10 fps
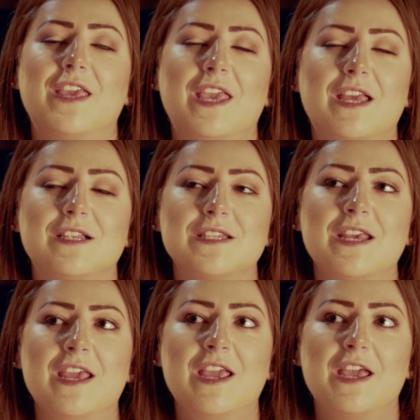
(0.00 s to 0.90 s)
Kate
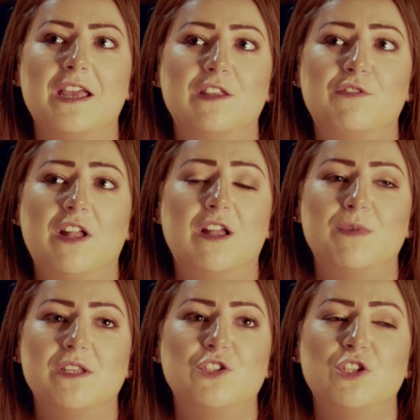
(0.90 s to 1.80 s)
and the fellow
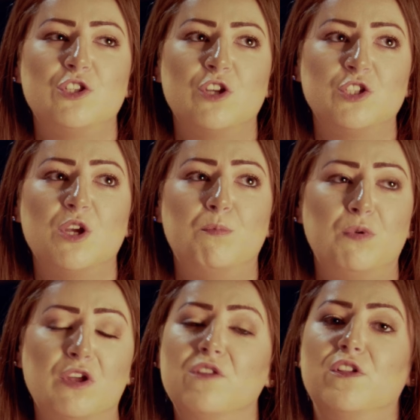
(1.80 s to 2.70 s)
is just such a
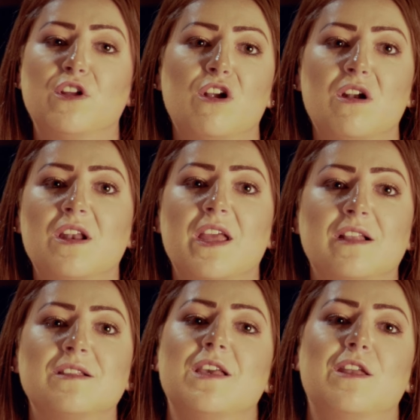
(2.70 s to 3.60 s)
beautiful girl
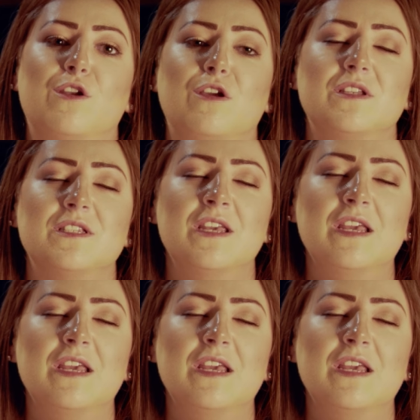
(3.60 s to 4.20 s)
inside and out.